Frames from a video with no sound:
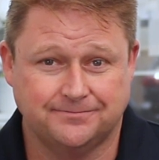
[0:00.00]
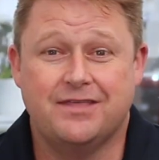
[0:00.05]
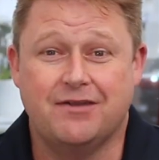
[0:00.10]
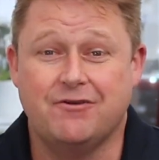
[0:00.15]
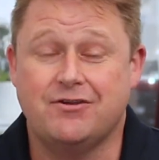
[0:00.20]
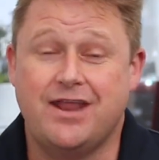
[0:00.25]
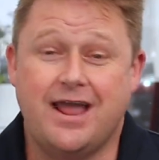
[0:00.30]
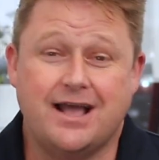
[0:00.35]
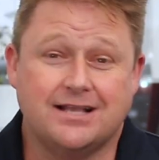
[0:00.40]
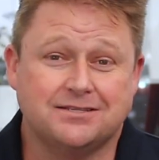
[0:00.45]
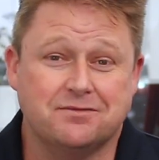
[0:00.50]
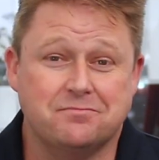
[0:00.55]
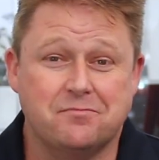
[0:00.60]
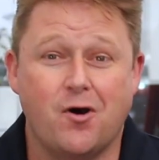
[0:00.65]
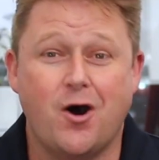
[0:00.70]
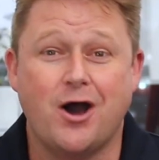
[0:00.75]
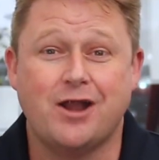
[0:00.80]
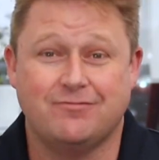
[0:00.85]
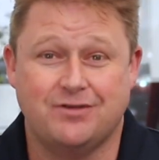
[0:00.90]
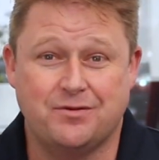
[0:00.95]
There are now some
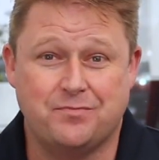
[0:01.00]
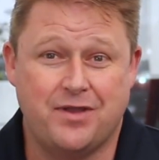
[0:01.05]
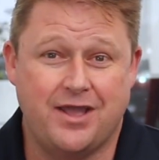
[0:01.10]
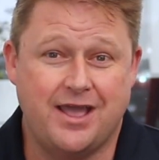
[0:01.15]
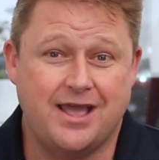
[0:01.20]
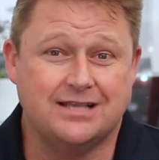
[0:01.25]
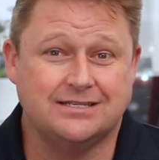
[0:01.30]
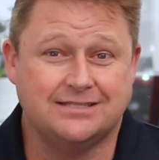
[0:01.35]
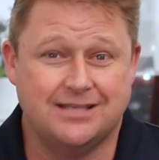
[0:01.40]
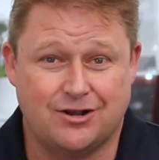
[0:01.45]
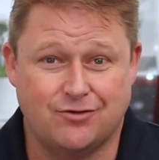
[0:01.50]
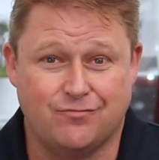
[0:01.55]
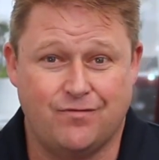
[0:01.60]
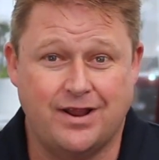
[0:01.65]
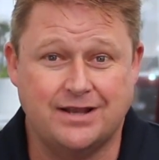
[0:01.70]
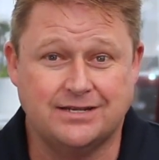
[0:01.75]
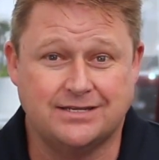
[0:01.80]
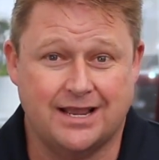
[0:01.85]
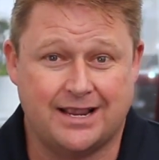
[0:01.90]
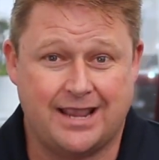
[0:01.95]
minor repairs that a
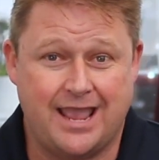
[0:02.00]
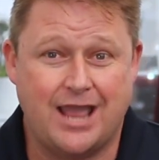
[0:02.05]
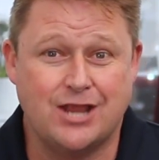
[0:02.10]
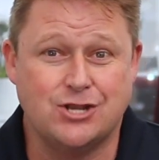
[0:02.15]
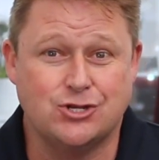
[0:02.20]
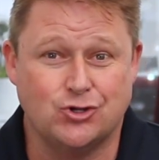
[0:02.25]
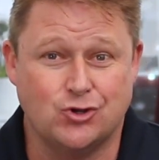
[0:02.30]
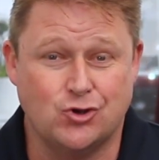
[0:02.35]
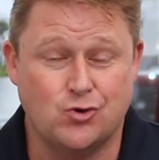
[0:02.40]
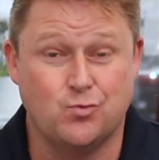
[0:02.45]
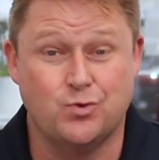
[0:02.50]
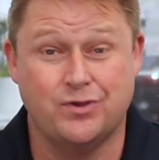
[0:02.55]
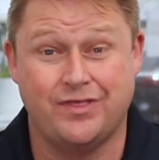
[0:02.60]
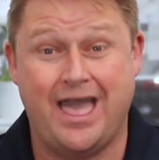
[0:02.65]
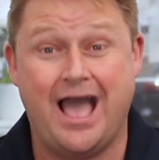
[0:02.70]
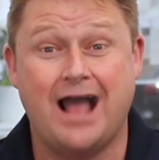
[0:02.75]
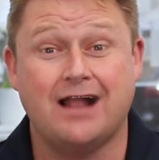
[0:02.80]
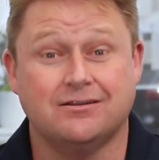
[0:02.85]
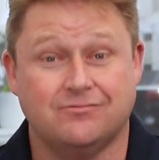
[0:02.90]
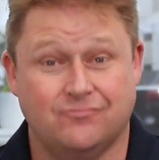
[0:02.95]
renter can do
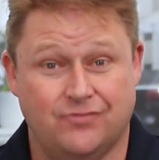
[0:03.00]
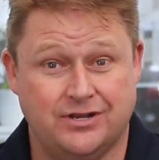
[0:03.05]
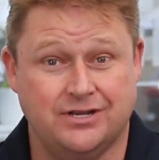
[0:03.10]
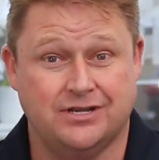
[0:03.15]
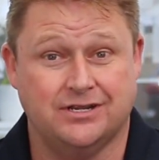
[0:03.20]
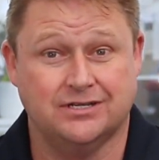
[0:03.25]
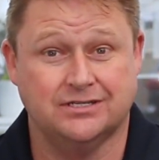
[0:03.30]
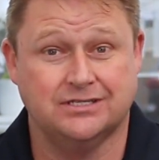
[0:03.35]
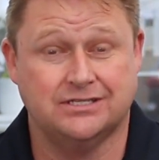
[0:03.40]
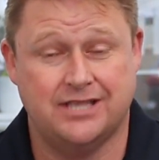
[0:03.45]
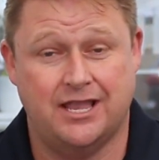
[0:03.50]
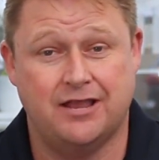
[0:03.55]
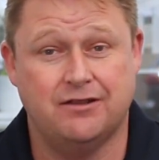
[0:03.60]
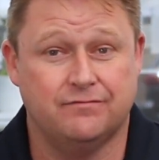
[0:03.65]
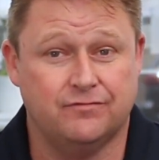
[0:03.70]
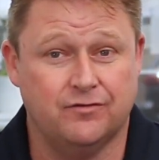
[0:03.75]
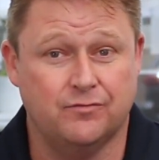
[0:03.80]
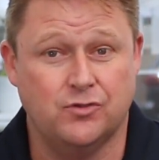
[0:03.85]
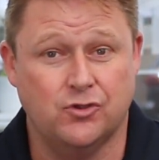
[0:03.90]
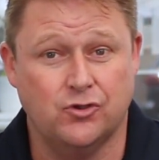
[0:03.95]
without written consent
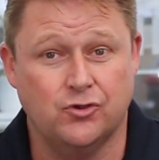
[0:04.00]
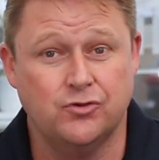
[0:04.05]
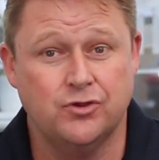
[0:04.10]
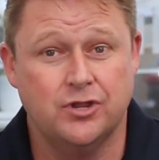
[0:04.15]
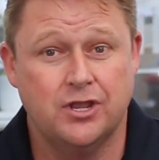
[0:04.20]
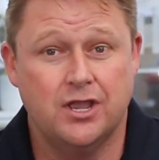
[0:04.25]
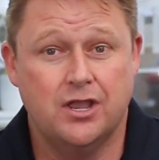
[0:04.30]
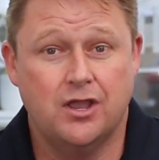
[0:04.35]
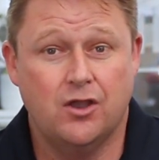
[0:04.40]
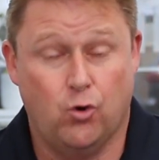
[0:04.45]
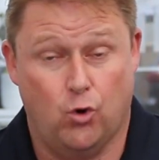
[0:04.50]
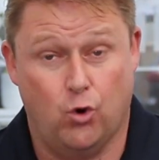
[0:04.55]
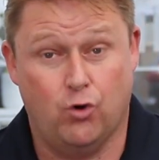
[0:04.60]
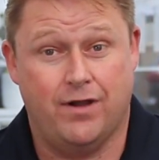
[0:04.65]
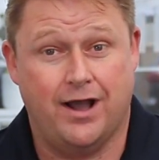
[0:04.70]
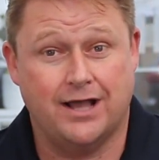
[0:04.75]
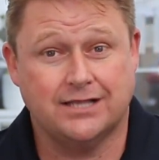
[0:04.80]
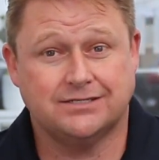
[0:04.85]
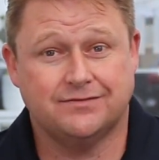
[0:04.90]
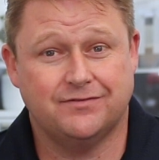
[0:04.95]
from you,
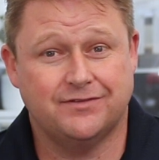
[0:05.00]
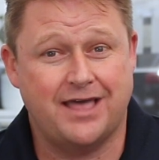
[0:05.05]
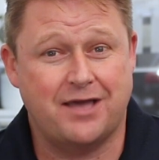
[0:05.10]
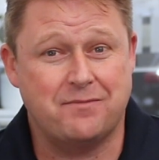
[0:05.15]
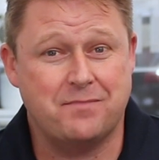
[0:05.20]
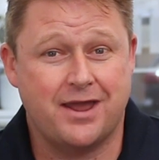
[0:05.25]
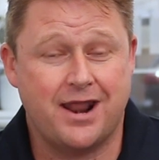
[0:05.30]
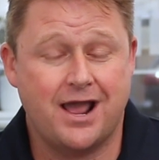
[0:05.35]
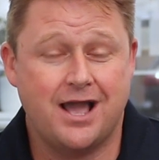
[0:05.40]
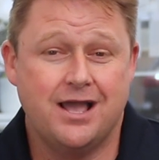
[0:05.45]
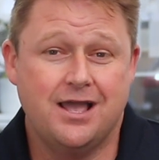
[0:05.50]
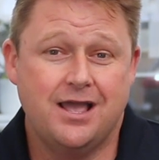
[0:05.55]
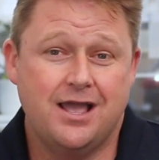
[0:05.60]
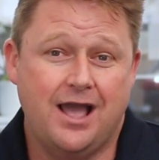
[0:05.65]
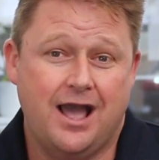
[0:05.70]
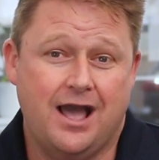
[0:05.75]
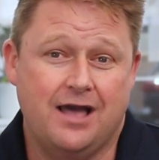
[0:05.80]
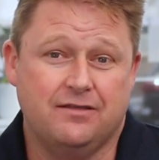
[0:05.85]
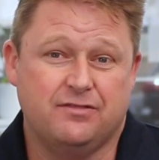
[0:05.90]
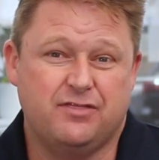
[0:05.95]
or us for that matter,
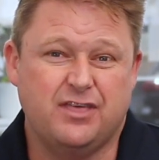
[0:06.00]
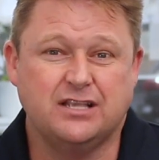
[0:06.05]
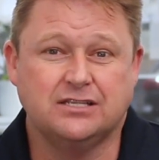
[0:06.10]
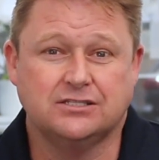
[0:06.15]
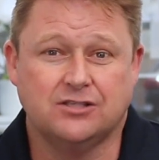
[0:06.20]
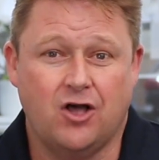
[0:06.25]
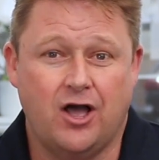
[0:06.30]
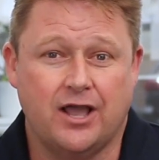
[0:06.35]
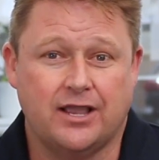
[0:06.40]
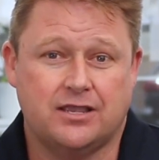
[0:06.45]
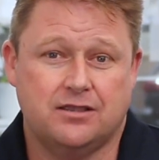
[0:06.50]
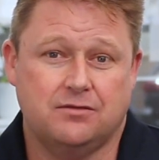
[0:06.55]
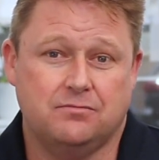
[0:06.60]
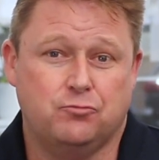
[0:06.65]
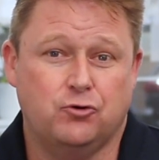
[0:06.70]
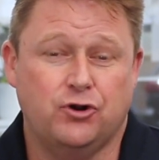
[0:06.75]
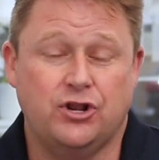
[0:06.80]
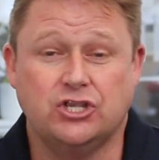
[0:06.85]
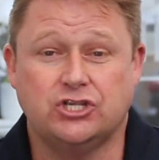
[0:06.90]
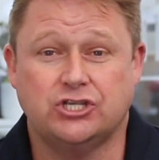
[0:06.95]
things like
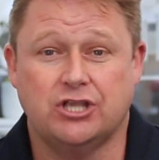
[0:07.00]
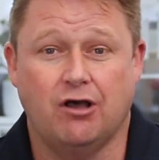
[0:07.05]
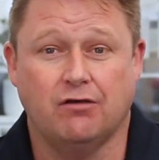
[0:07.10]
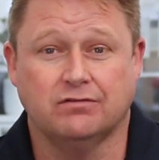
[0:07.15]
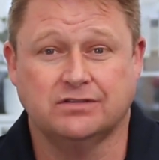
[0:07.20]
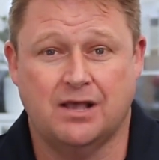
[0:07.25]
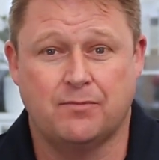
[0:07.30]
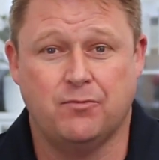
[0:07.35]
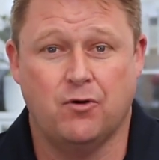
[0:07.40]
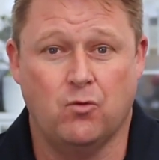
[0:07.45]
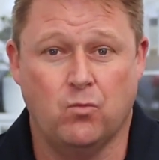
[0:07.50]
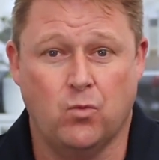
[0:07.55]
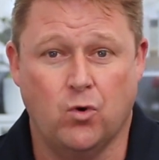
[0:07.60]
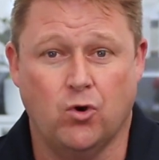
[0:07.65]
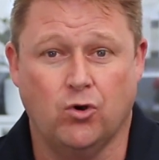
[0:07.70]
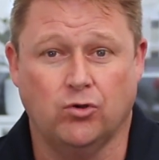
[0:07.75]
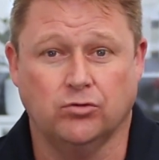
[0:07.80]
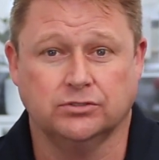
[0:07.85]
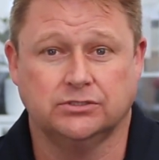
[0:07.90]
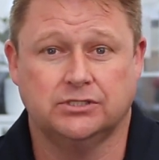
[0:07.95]
putting shelves up on
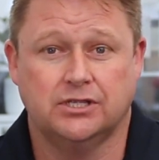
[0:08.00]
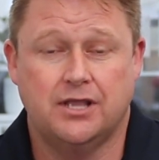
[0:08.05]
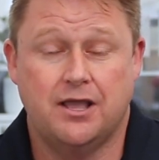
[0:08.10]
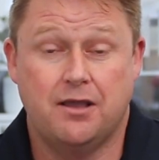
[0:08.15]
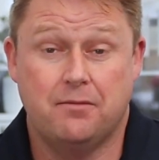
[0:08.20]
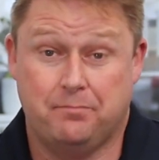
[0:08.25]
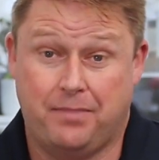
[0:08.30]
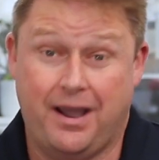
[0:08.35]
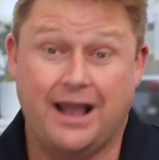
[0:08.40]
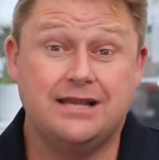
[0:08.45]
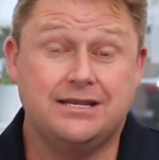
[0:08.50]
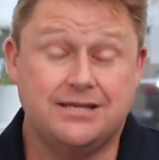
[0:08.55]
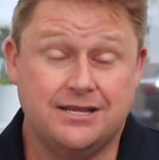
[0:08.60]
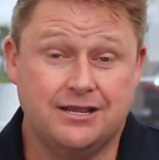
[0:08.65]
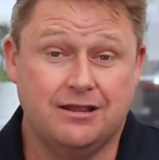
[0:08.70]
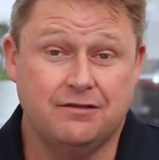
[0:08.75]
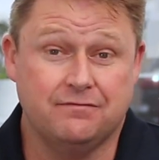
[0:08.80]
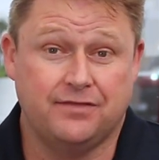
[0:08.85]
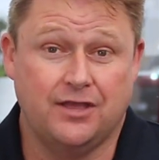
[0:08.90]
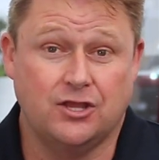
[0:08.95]
walls,
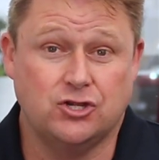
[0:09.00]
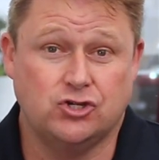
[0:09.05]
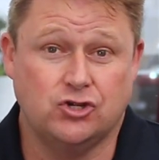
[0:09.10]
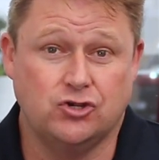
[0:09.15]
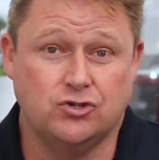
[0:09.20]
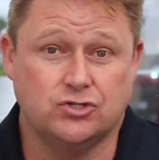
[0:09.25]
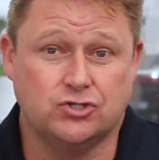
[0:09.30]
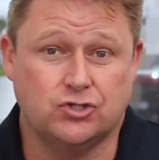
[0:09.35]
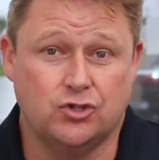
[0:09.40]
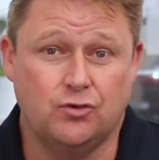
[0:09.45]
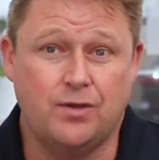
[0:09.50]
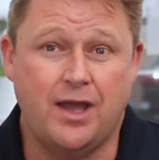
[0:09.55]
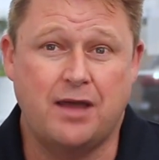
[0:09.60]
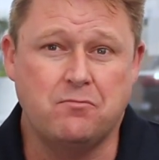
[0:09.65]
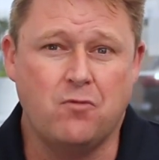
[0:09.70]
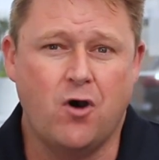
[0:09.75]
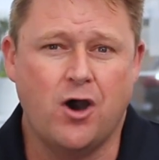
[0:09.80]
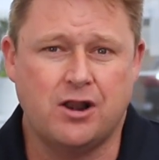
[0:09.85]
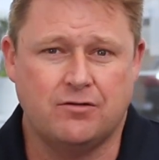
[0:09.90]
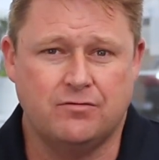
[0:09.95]
painting if they choose to,
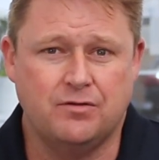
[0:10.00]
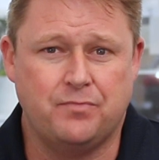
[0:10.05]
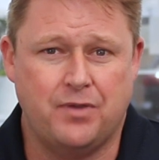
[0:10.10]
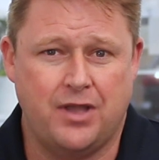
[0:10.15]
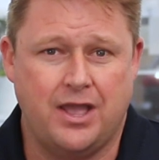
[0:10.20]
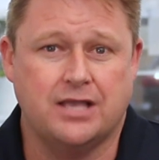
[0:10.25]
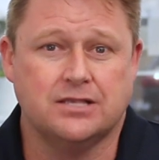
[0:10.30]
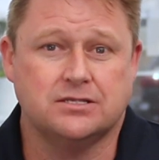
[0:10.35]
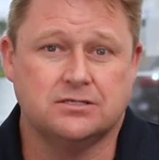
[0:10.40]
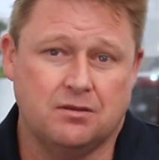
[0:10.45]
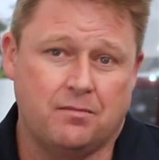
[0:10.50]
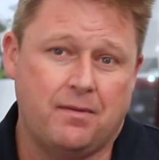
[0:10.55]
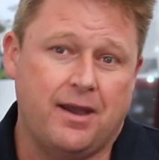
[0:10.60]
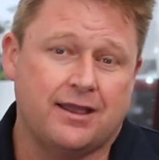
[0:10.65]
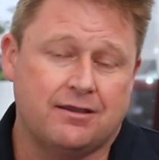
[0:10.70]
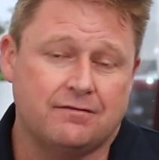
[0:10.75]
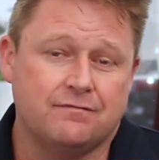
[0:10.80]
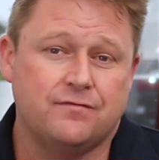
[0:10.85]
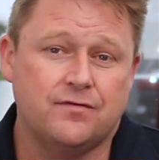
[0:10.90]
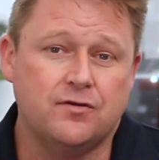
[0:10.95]
and minor repairs to
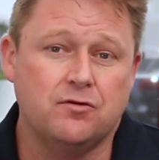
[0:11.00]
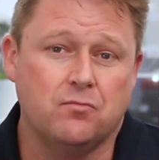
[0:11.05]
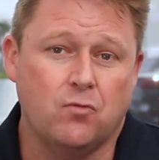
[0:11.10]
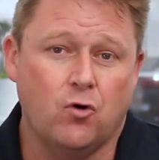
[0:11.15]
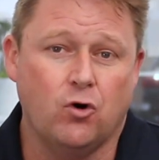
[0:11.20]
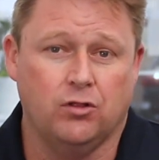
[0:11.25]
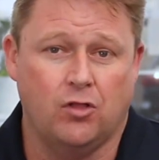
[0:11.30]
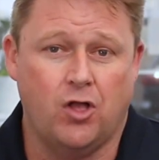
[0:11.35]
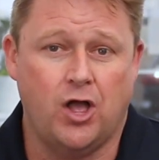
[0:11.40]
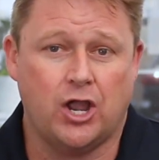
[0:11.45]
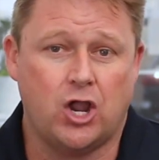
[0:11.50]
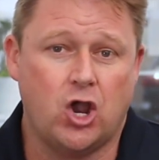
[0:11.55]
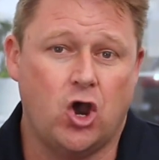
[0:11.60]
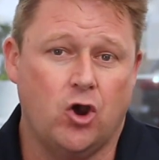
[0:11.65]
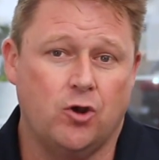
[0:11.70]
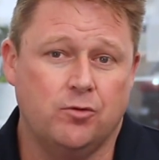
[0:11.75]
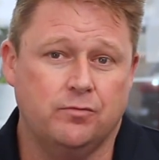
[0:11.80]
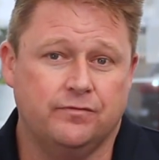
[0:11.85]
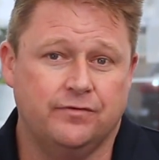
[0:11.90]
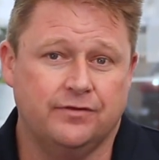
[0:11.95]
make it feel more like
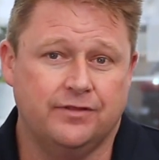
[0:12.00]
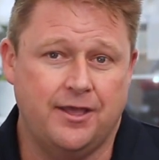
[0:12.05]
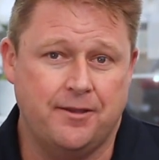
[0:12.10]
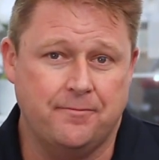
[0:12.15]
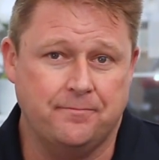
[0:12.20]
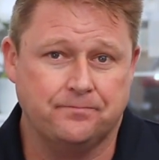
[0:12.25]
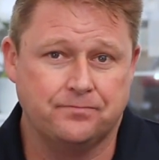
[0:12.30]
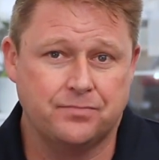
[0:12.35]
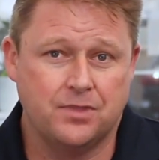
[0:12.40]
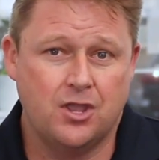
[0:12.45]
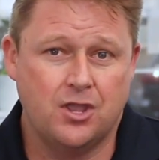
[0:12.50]
home for them.